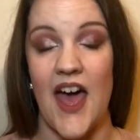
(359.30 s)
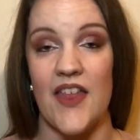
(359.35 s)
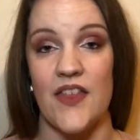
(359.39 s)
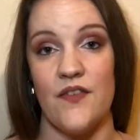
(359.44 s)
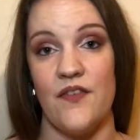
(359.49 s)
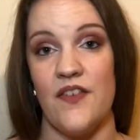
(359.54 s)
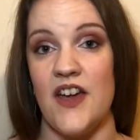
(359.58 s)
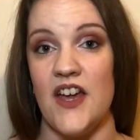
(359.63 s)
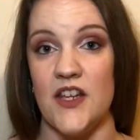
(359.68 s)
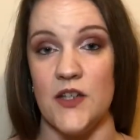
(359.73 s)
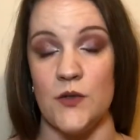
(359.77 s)
The
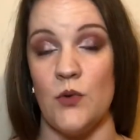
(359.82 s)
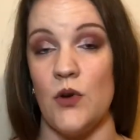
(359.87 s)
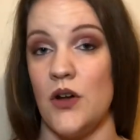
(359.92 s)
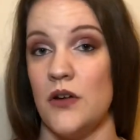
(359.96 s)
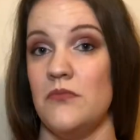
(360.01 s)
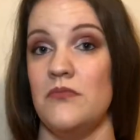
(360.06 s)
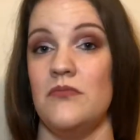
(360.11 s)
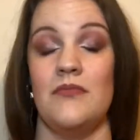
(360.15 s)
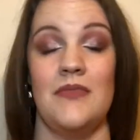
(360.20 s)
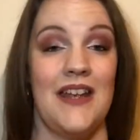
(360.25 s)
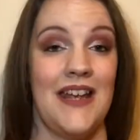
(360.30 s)
first
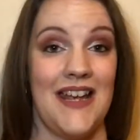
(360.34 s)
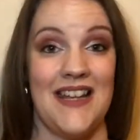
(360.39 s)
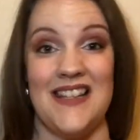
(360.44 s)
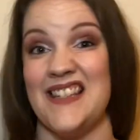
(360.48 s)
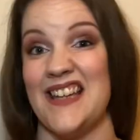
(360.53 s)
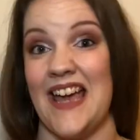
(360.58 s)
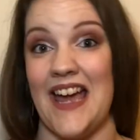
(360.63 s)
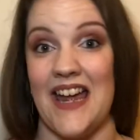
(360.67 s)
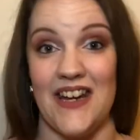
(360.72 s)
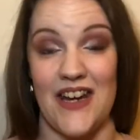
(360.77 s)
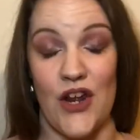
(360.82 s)
one is
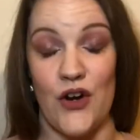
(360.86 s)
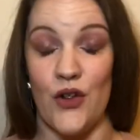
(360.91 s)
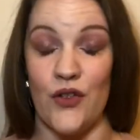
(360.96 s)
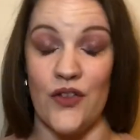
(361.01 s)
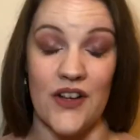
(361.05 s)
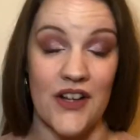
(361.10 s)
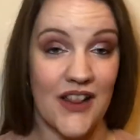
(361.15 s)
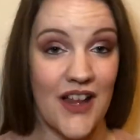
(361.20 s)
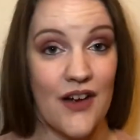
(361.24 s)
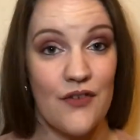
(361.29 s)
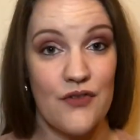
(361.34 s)
again another
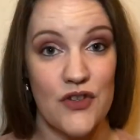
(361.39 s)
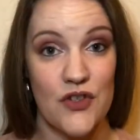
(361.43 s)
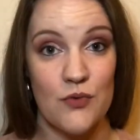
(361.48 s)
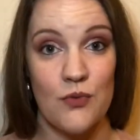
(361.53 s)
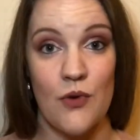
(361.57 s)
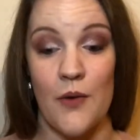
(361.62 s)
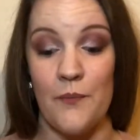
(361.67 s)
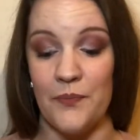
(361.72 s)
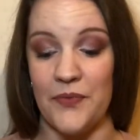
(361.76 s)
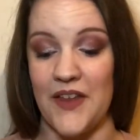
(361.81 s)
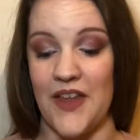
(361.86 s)
Clarins
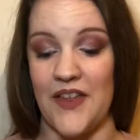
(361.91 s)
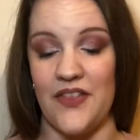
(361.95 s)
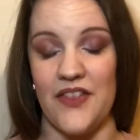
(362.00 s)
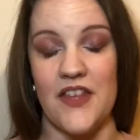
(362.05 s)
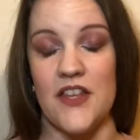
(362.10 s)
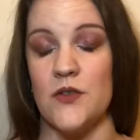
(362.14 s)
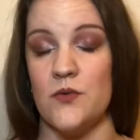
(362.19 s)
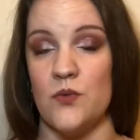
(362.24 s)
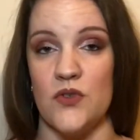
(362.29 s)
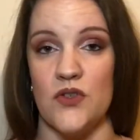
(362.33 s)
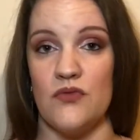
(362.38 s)
one.
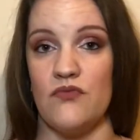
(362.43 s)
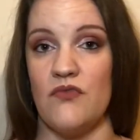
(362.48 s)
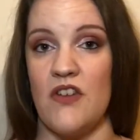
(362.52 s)
This was a